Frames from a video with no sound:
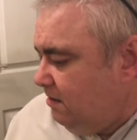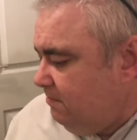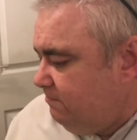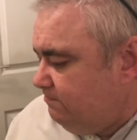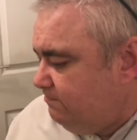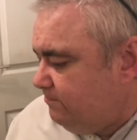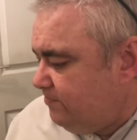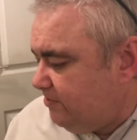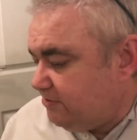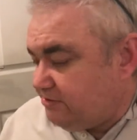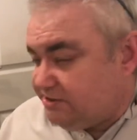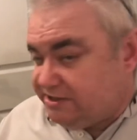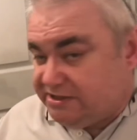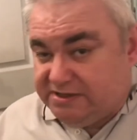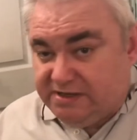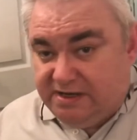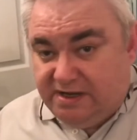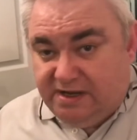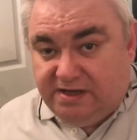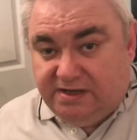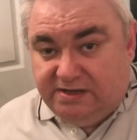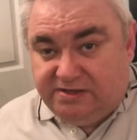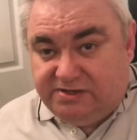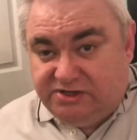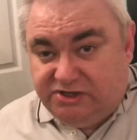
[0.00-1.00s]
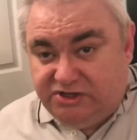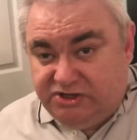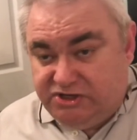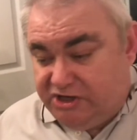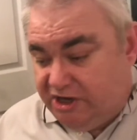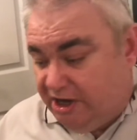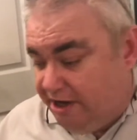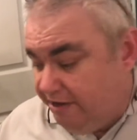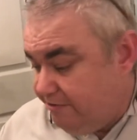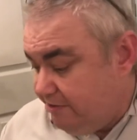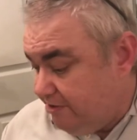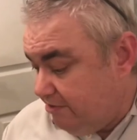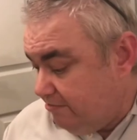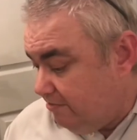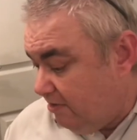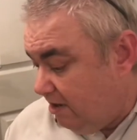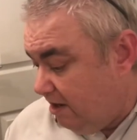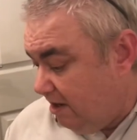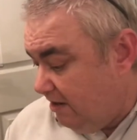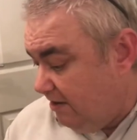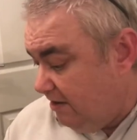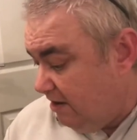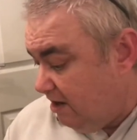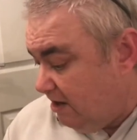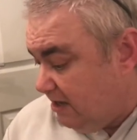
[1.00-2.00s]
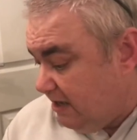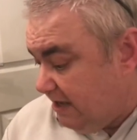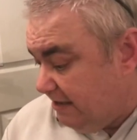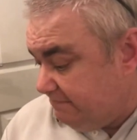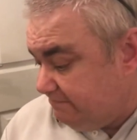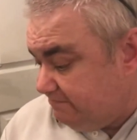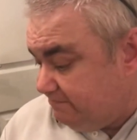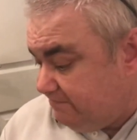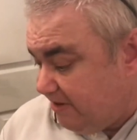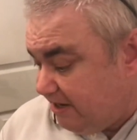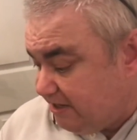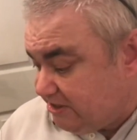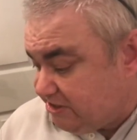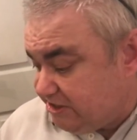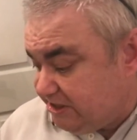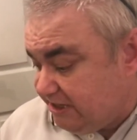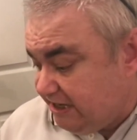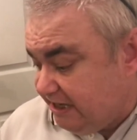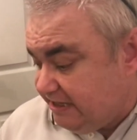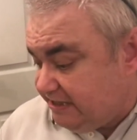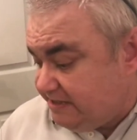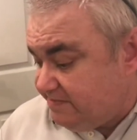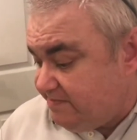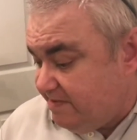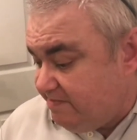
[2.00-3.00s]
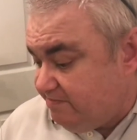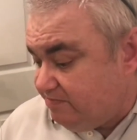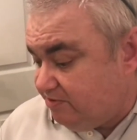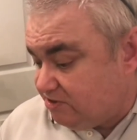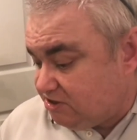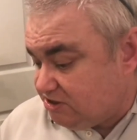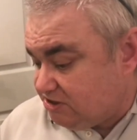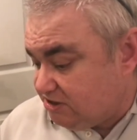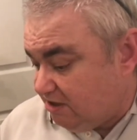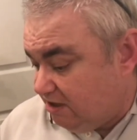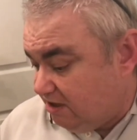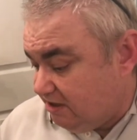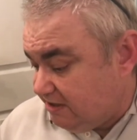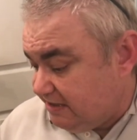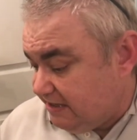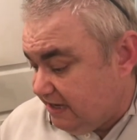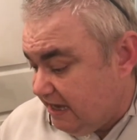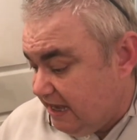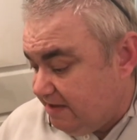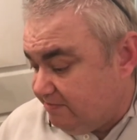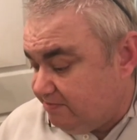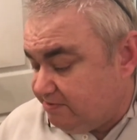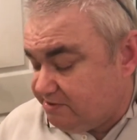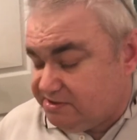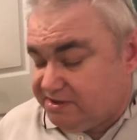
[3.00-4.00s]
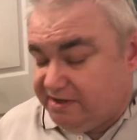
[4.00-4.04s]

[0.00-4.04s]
But to show you, I haven't patched that into my bus line cables.